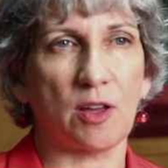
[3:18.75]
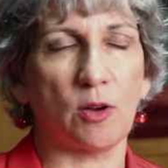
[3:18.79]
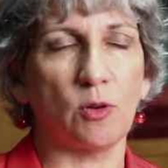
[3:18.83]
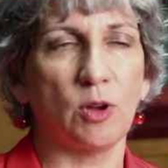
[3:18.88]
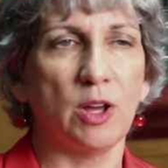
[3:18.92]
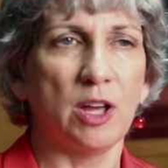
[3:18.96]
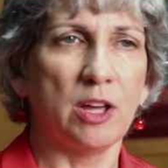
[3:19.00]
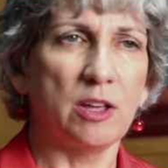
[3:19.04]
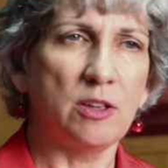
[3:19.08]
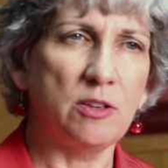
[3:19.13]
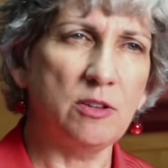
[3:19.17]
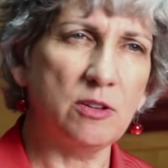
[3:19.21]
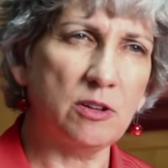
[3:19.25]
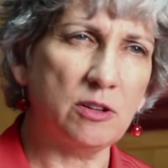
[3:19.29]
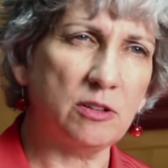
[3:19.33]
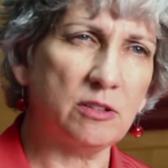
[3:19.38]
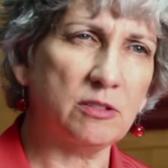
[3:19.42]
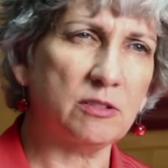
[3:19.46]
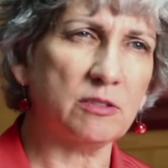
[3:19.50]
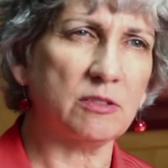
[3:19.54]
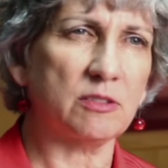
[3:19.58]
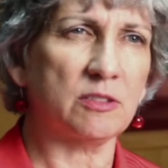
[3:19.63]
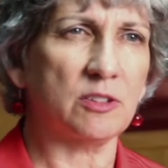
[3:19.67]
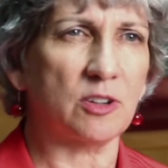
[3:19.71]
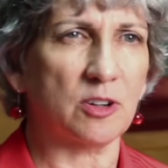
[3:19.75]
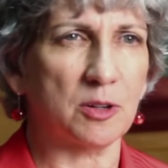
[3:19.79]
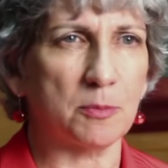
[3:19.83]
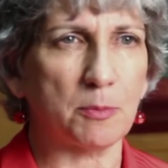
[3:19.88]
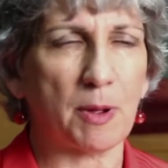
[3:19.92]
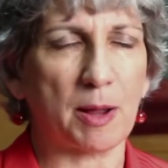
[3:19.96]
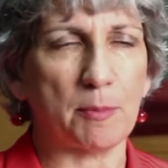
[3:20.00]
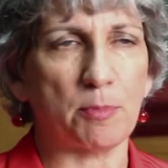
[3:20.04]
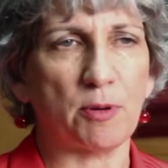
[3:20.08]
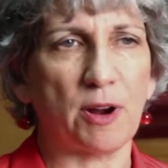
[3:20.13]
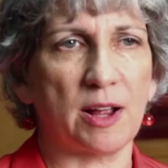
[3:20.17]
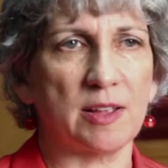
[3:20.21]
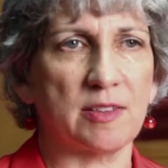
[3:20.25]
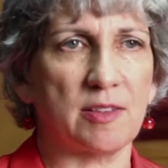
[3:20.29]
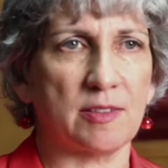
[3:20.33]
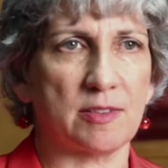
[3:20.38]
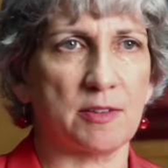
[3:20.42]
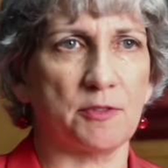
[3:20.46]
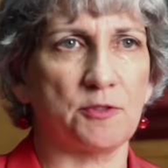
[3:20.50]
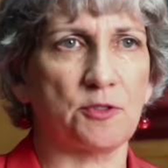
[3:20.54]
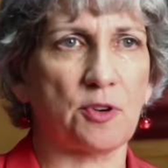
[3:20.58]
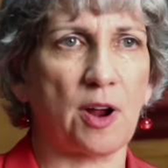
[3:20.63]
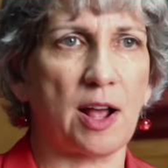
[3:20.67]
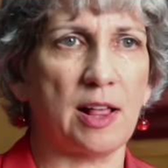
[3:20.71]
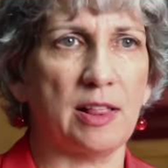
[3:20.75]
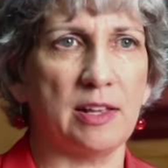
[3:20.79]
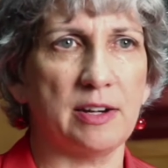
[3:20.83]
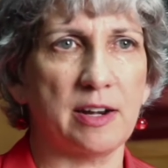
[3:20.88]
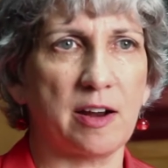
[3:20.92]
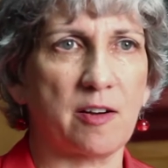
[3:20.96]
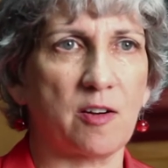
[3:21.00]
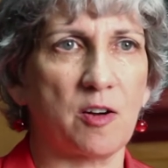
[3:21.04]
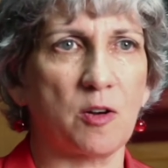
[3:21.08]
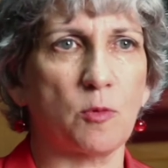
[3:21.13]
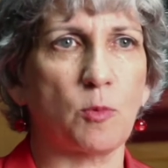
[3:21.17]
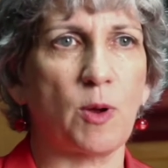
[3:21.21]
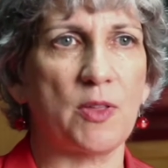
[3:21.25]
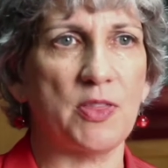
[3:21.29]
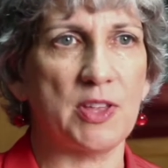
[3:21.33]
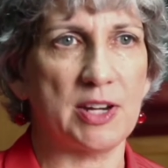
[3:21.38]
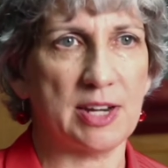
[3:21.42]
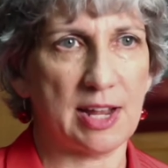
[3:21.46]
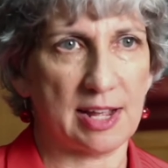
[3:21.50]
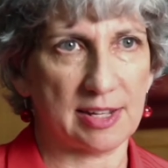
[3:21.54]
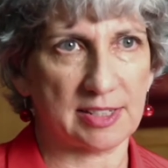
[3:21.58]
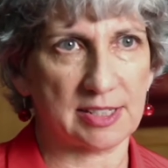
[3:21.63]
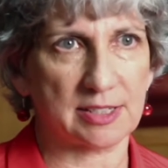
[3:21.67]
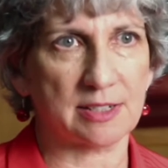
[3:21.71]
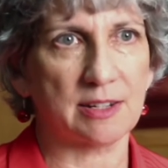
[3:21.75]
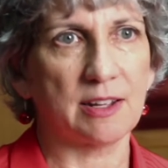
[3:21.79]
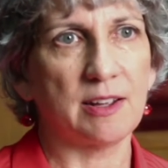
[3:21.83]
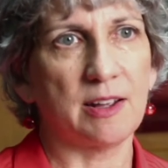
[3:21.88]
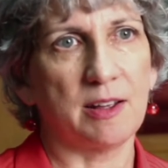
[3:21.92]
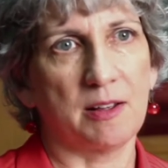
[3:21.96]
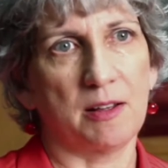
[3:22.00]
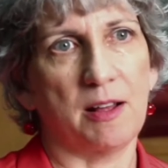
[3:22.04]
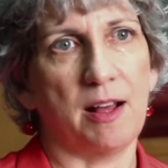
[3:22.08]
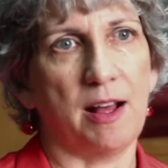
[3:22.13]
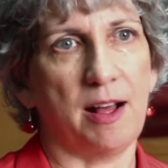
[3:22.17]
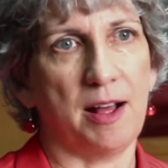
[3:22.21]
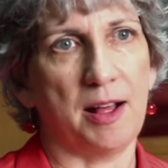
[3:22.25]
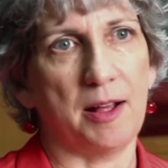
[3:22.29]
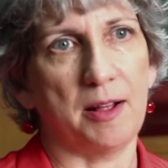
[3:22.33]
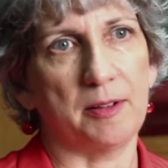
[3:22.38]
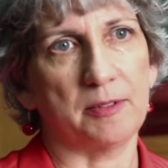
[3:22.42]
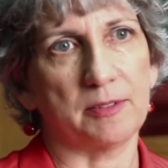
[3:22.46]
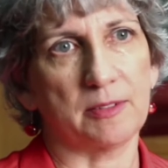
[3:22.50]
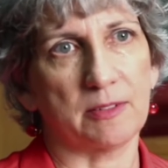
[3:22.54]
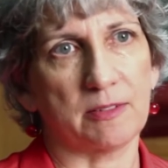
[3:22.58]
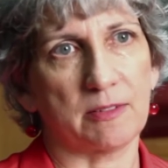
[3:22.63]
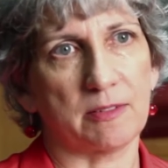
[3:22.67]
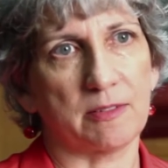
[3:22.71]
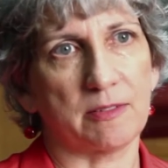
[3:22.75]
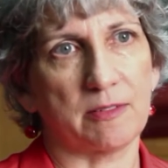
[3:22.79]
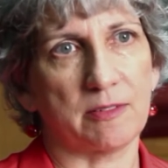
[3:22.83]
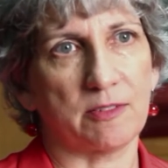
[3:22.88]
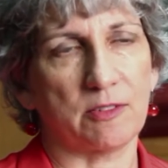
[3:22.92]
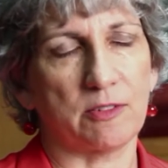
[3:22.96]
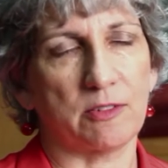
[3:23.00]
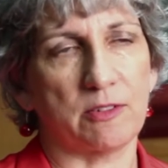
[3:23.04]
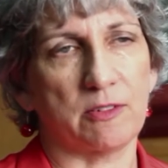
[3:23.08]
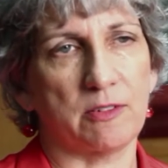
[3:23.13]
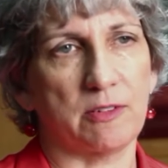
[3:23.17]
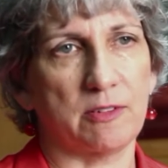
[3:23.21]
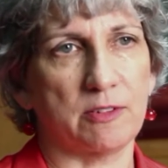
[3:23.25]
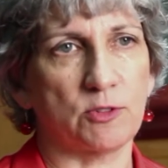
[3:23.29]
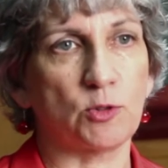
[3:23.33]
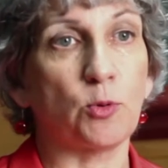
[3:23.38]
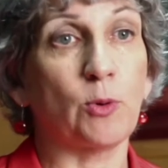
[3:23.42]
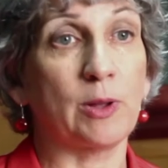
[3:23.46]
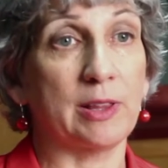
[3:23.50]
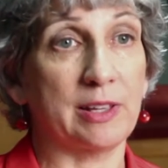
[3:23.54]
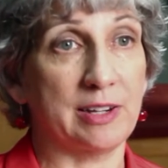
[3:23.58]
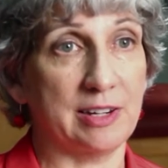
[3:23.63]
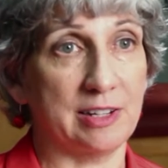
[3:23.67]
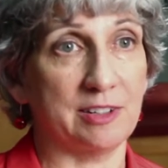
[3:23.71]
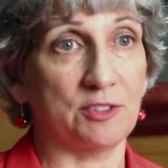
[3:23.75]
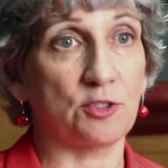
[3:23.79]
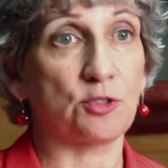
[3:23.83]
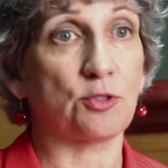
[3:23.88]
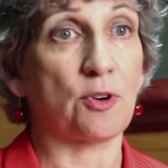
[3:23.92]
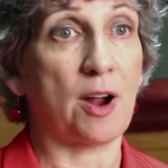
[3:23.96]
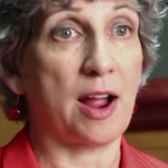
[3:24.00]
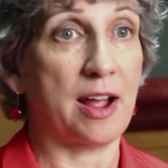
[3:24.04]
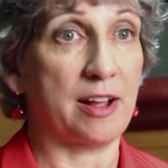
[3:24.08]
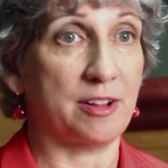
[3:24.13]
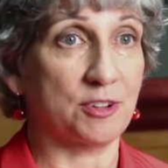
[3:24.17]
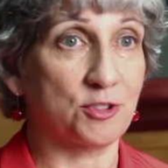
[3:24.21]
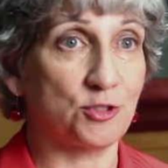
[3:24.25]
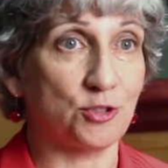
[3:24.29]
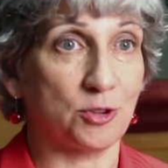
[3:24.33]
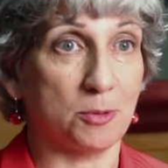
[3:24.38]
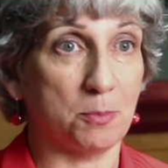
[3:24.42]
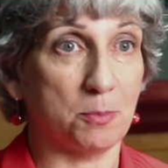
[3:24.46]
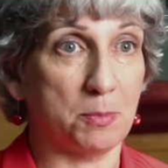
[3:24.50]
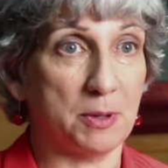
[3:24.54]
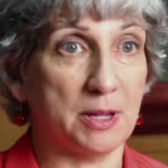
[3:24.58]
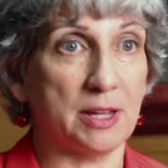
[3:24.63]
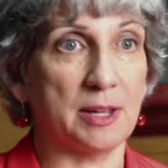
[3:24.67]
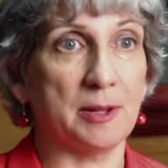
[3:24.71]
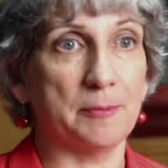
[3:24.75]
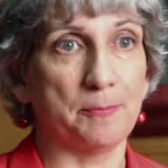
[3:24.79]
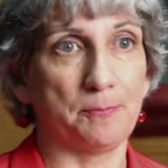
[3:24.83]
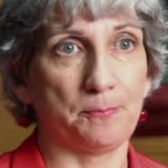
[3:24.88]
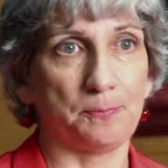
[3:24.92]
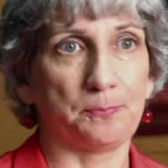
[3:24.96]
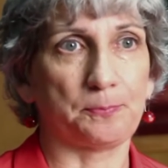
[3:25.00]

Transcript: So you'll learn by process of trial and error when the next uh, toileting trial should be.